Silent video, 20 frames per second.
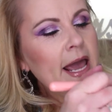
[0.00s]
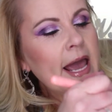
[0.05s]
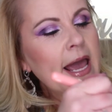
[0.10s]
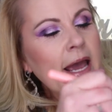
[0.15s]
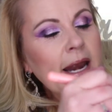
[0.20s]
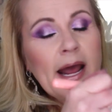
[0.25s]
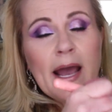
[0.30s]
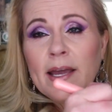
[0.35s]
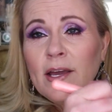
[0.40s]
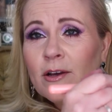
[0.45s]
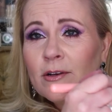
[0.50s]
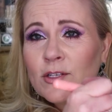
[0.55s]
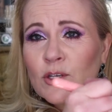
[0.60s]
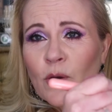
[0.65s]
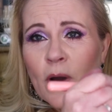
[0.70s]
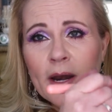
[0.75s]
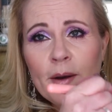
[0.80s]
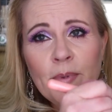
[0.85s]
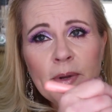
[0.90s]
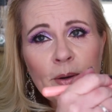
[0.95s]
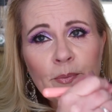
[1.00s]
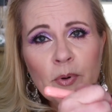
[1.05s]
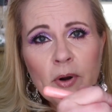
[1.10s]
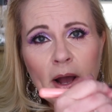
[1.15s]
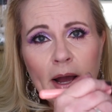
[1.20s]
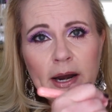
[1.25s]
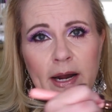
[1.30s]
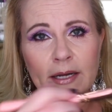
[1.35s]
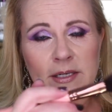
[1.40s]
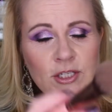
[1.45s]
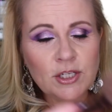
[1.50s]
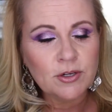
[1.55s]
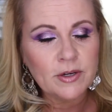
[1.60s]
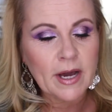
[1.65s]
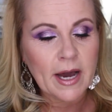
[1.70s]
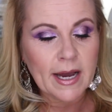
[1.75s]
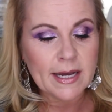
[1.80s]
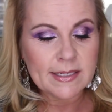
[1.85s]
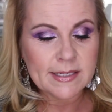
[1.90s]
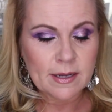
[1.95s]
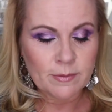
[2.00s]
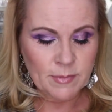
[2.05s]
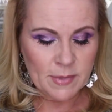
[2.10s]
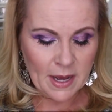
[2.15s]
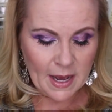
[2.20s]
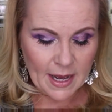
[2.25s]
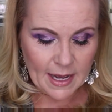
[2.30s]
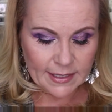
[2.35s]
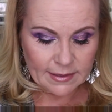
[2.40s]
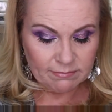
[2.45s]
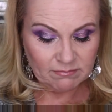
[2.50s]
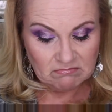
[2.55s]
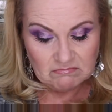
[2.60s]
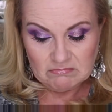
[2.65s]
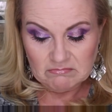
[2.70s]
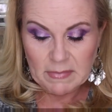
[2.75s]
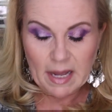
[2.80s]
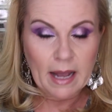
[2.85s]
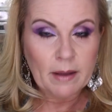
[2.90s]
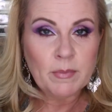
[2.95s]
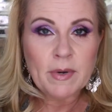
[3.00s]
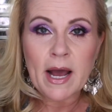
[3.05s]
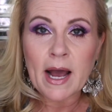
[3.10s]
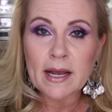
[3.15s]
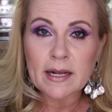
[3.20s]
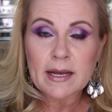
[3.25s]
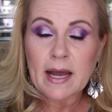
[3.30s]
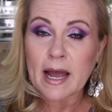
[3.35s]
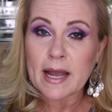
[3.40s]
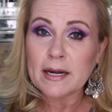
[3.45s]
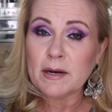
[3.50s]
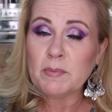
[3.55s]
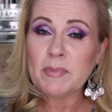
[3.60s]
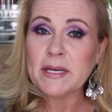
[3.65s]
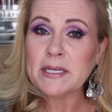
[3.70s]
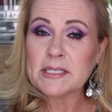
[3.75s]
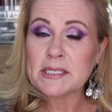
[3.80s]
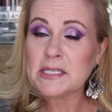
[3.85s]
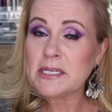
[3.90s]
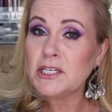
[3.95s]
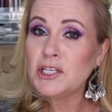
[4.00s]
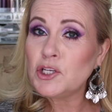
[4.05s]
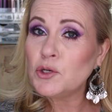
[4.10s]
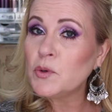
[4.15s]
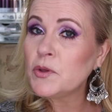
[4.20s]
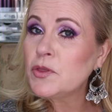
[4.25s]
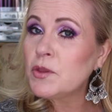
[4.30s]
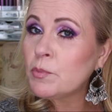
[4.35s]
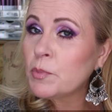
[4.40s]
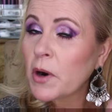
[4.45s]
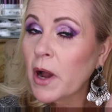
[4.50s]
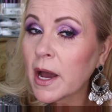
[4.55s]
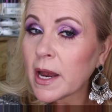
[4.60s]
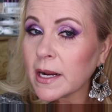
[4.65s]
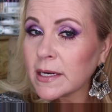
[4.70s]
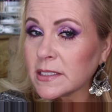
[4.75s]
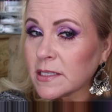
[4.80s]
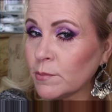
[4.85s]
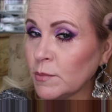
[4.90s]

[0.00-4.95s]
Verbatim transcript: And I use quite a bit of product, you guys. I'm not, I'm not kind of being stingy with the product.